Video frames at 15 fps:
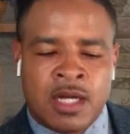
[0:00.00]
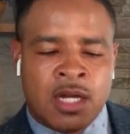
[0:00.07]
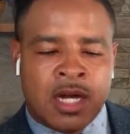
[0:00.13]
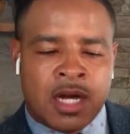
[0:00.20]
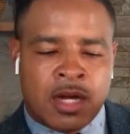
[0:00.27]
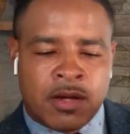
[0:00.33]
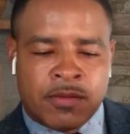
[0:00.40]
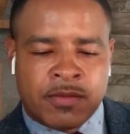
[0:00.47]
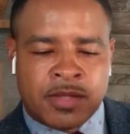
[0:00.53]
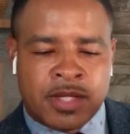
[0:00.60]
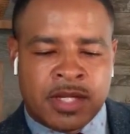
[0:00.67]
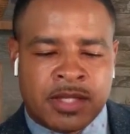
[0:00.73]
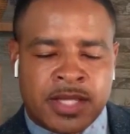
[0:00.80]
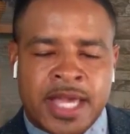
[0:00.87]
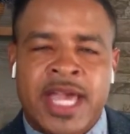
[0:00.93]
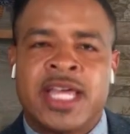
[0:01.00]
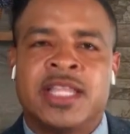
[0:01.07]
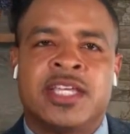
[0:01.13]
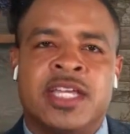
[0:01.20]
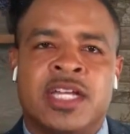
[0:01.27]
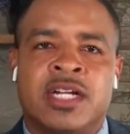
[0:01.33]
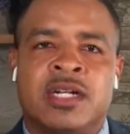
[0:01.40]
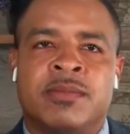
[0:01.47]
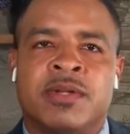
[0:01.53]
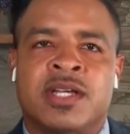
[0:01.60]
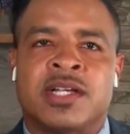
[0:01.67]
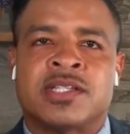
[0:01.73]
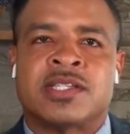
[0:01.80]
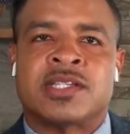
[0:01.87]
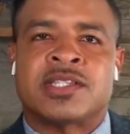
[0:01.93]
of the headgear
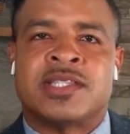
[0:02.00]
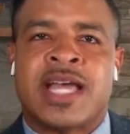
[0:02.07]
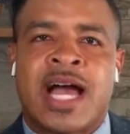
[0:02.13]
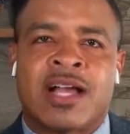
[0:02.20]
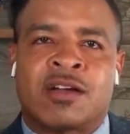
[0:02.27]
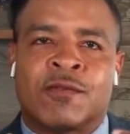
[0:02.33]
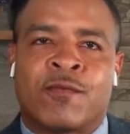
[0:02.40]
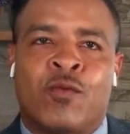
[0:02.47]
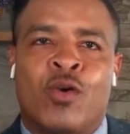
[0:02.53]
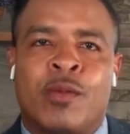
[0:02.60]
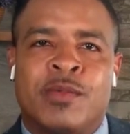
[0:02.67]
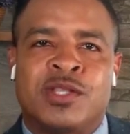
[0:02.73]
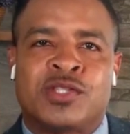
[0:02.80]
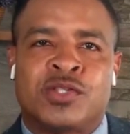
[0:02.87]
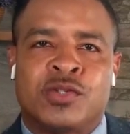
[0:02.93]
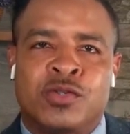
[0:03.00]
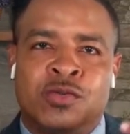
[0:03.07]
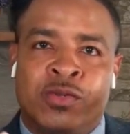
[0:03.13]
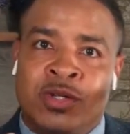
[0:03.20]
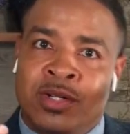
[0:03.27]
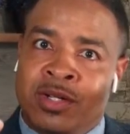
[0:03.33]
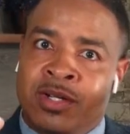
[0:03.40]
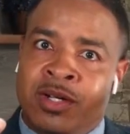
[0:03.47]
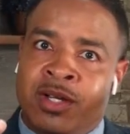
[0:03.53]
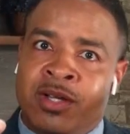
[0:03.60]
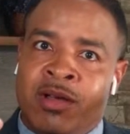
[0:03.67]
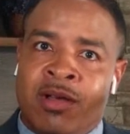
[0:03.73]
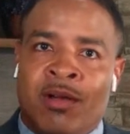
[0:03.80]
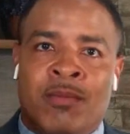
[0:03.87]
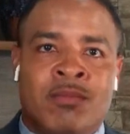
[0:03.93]
because it's not conforming to
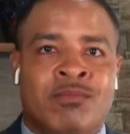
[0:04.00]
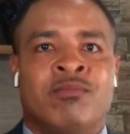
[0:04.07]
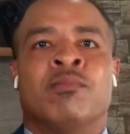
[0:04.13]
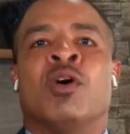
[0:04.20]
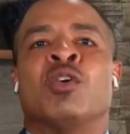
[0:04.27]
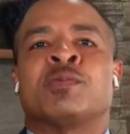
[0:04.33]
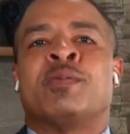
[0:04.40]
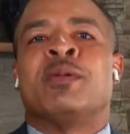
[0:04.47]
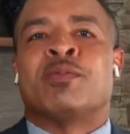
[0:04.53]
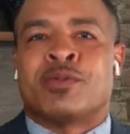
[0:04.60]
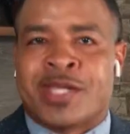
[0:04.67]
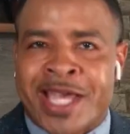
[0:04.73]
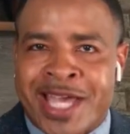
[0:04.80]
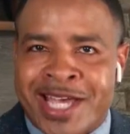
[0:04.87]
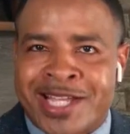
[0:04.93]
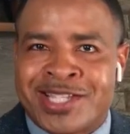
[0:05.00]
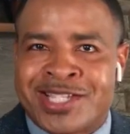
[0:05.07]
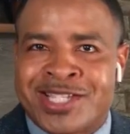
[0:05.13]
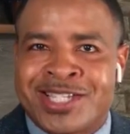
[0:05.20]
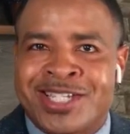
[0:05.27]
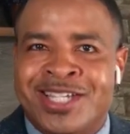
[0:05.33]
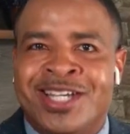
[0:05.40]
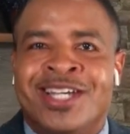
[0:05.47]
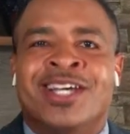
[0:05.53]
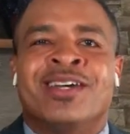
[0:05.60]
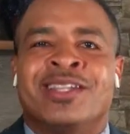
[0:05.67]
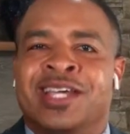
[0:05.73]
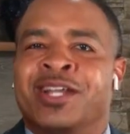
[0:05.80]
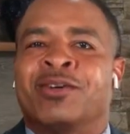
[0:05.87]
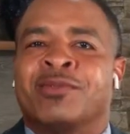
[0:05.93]
most people's heads.
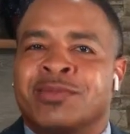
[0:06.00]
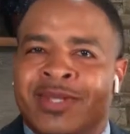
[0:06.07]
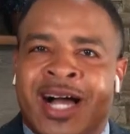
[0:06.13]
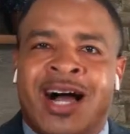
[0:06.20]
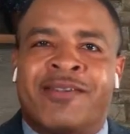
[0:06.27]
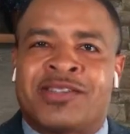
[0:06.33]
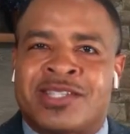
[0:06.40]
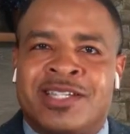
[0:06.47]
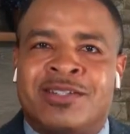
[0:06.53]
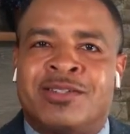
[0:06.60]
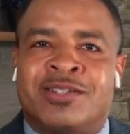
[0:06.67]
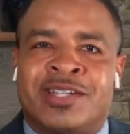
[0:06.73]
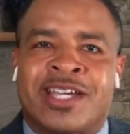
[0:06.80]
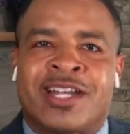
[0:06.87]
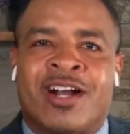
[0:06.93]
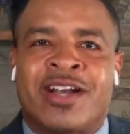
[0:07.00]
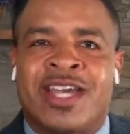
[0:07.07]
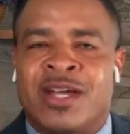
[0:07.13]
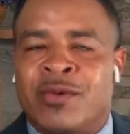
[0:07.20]
They don't obviously don't look at our head.